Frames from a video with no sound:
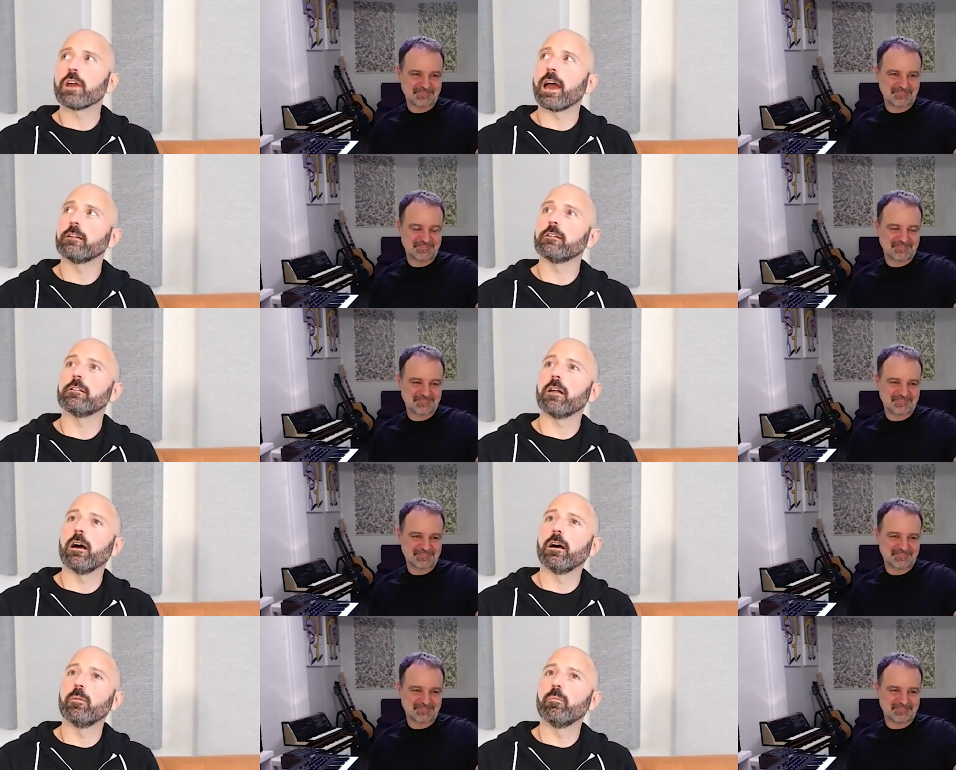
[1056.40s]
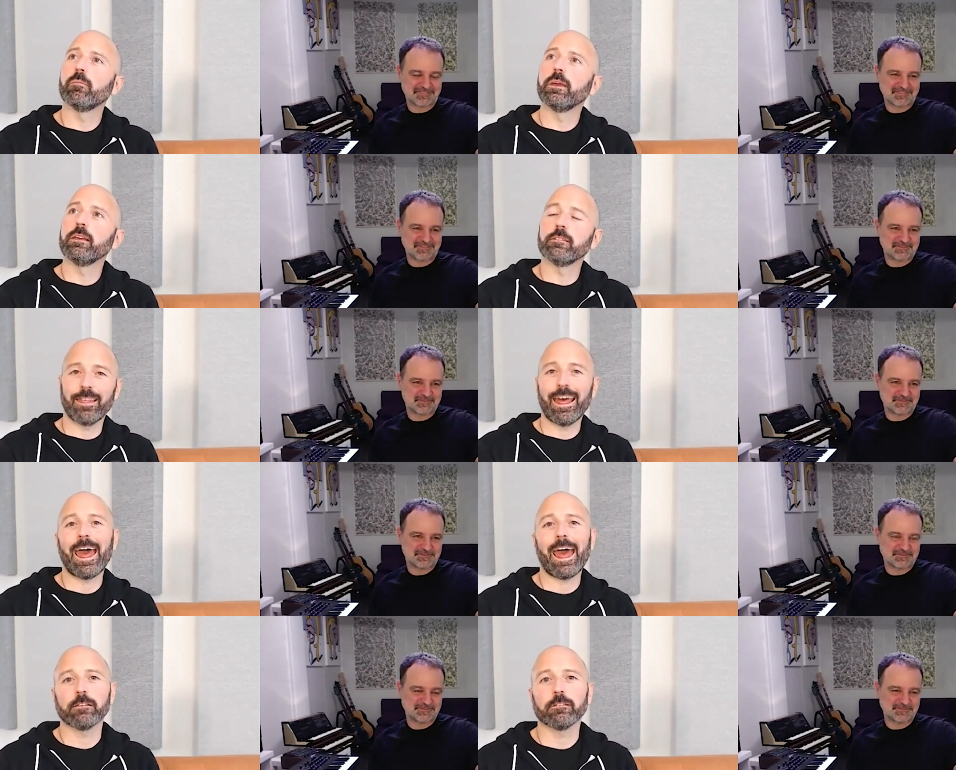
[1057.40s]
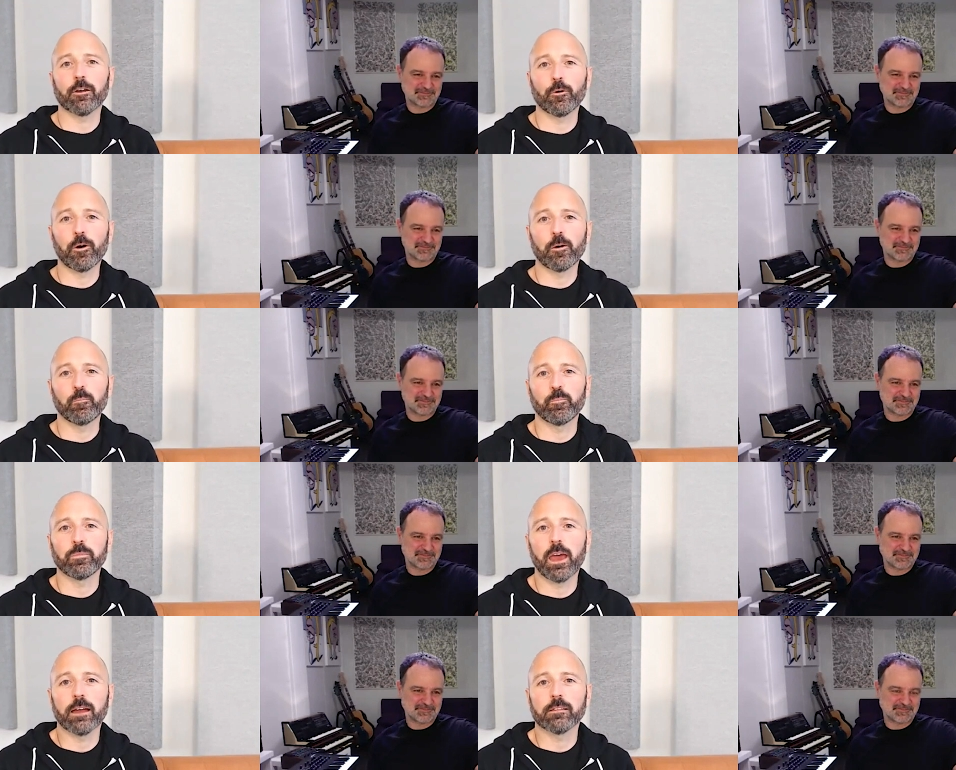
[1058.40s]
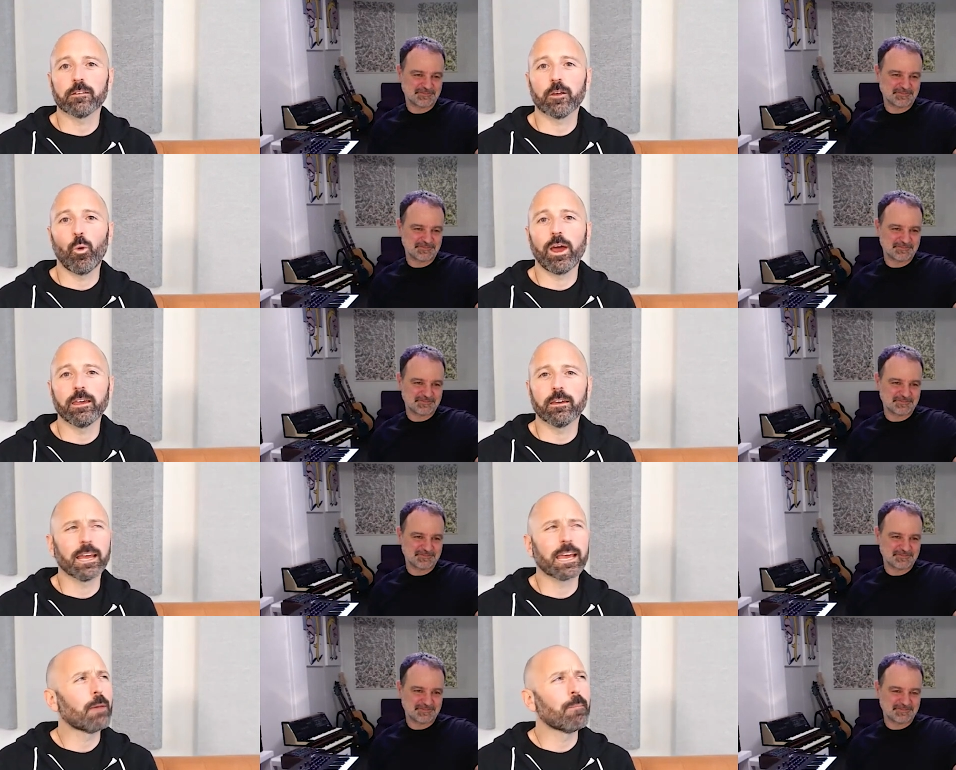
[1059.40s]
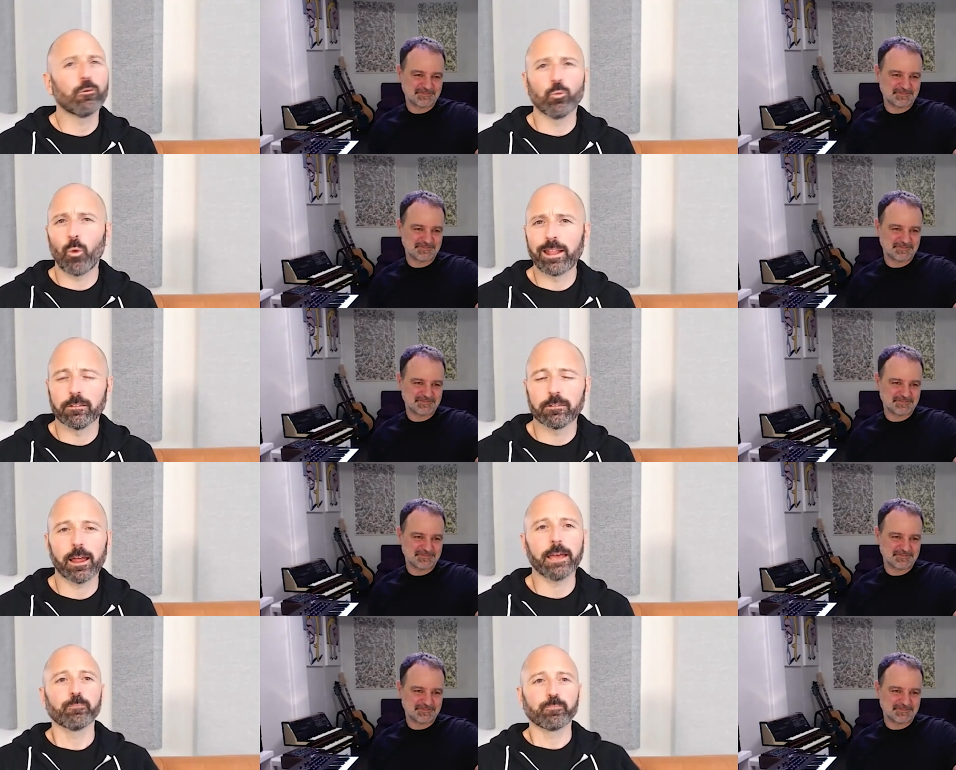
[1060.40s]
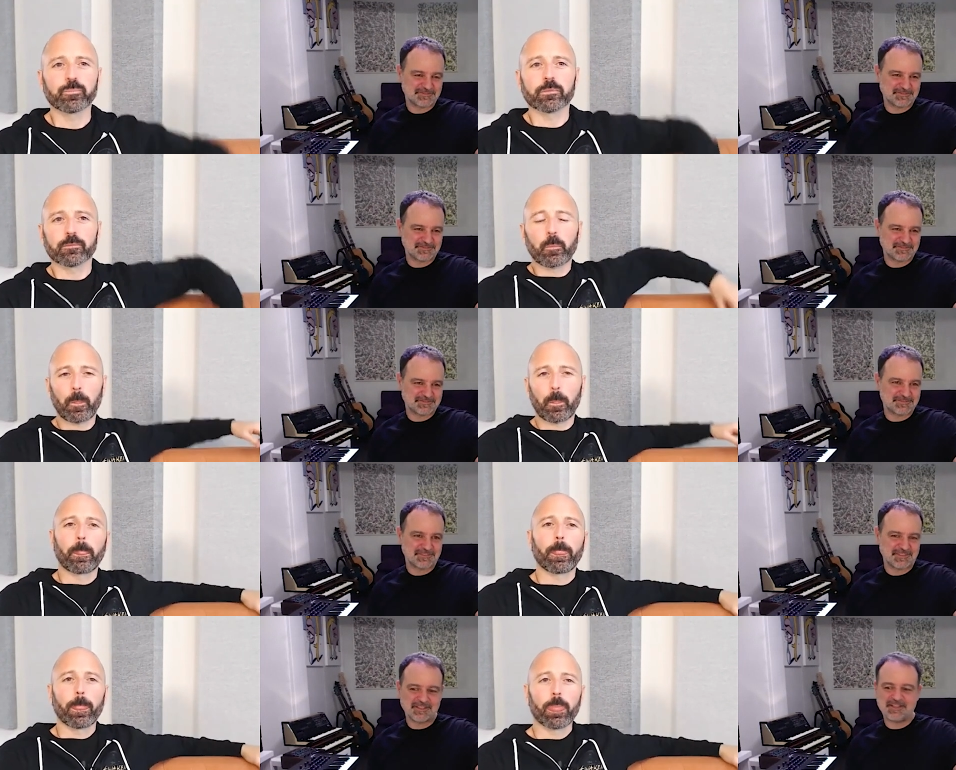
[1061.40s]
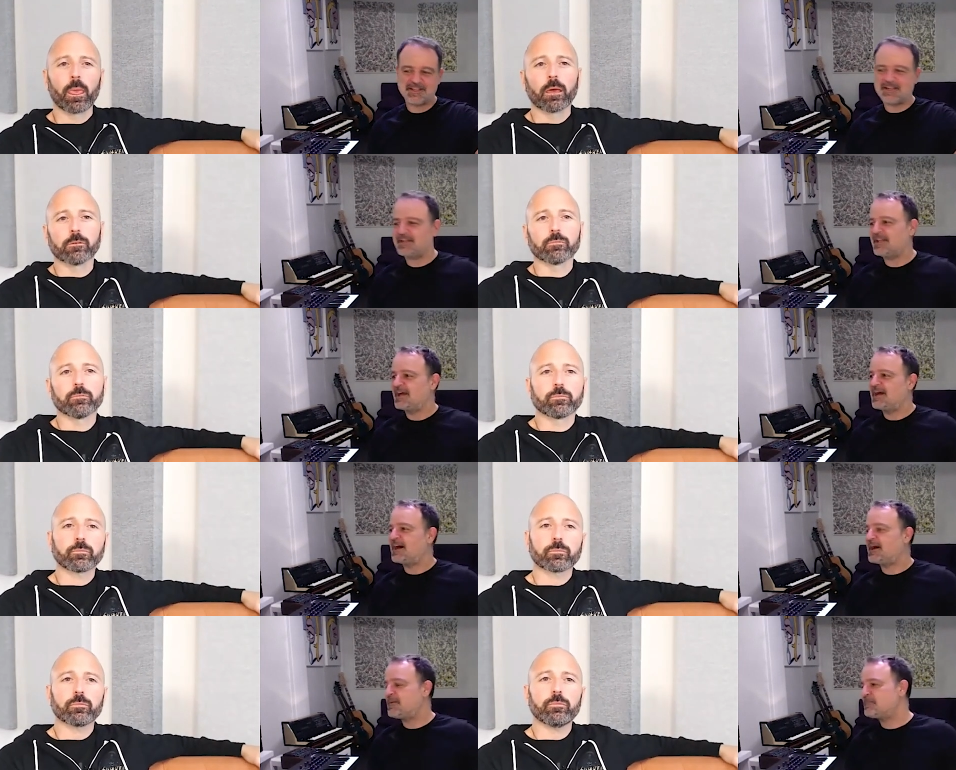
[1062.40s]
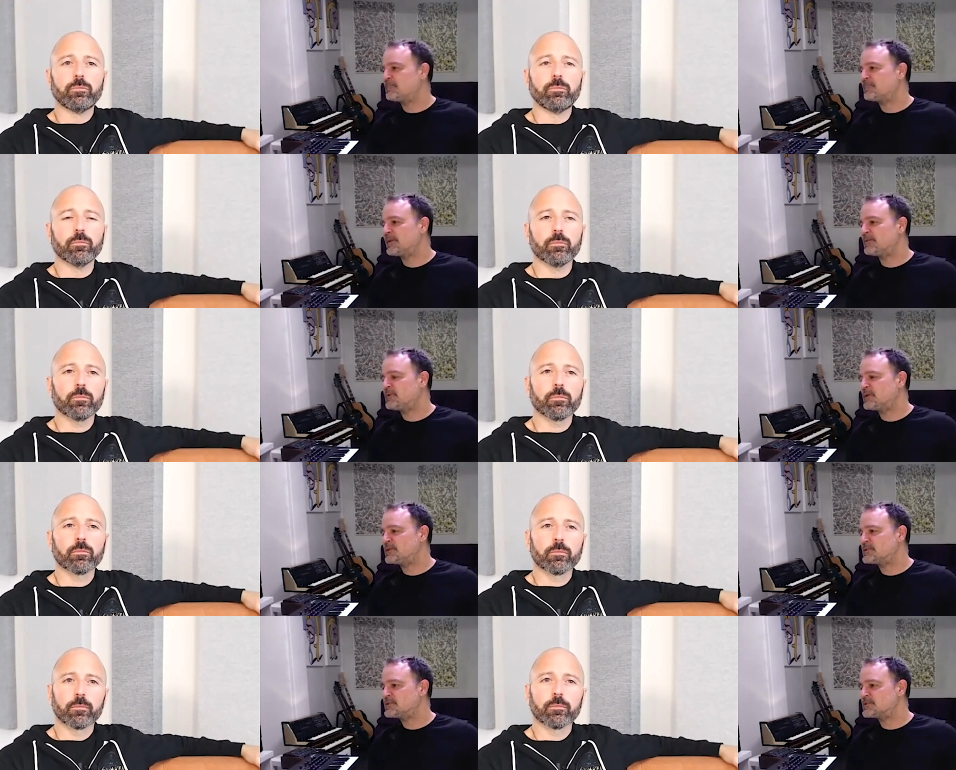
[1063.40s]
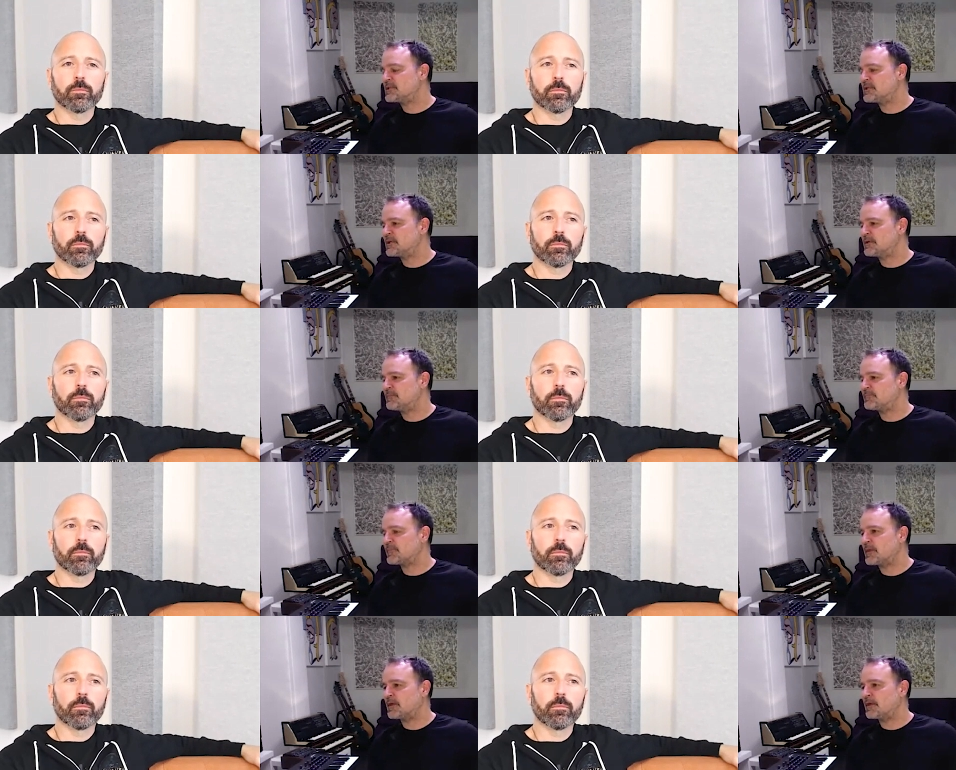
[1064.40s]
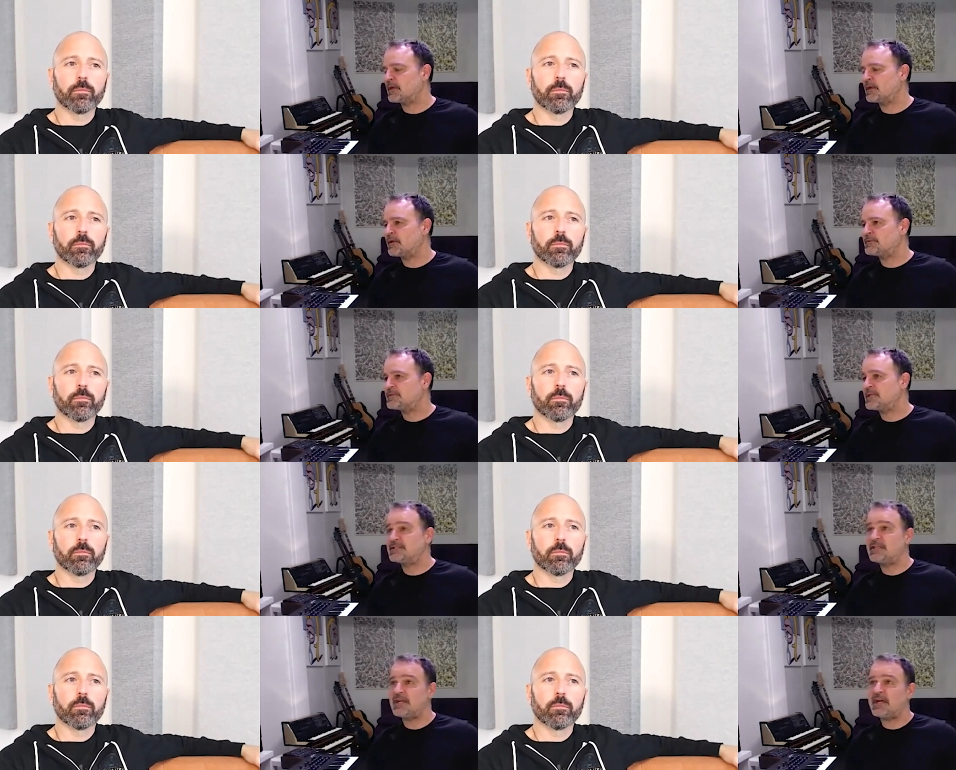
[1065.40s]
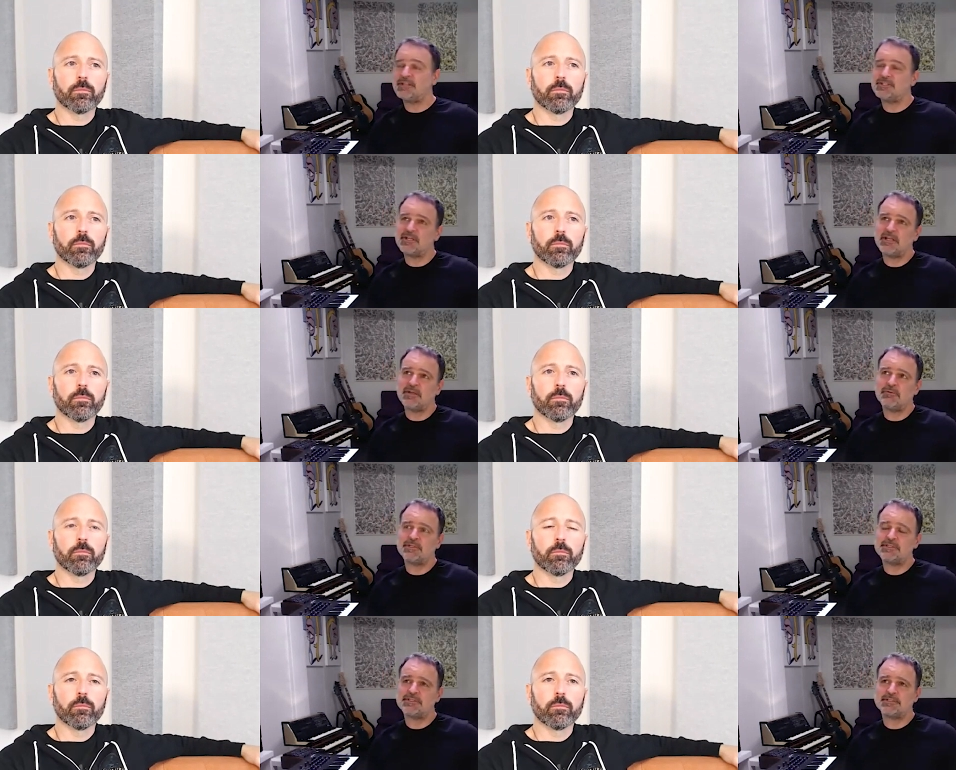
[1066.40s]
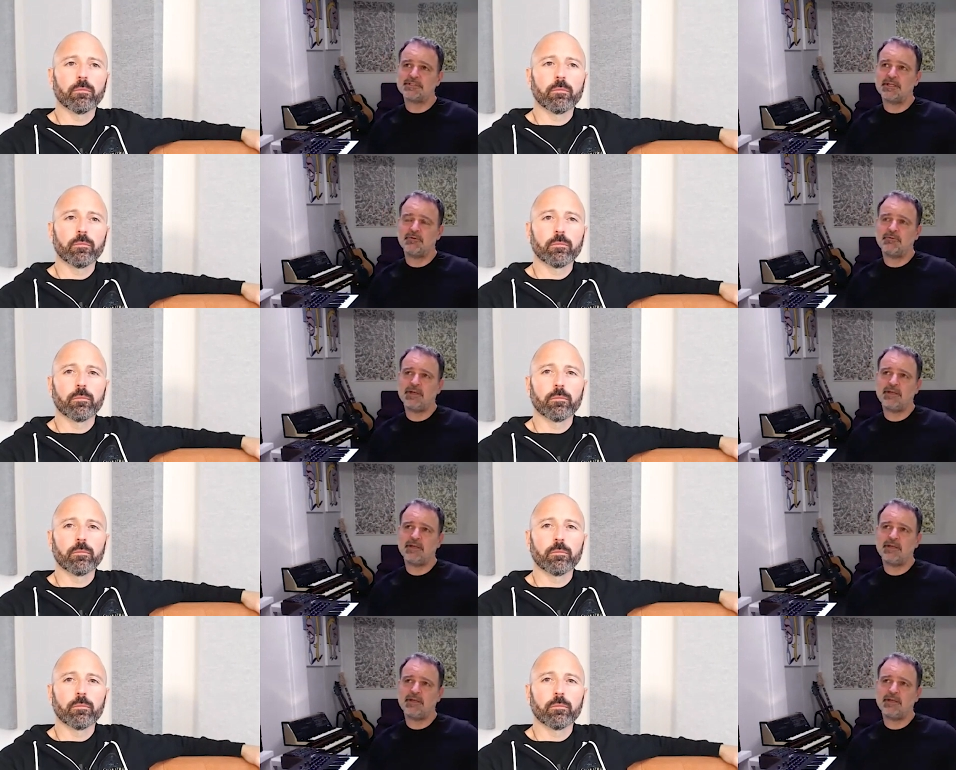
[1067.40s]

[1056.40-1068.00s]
Speaker 1: channel um, is there. So um, yeah, it's "Awaken." It came out on Wednesday.
Speaker 2: Yeah, um, it was. Uh, the idea actually was in a way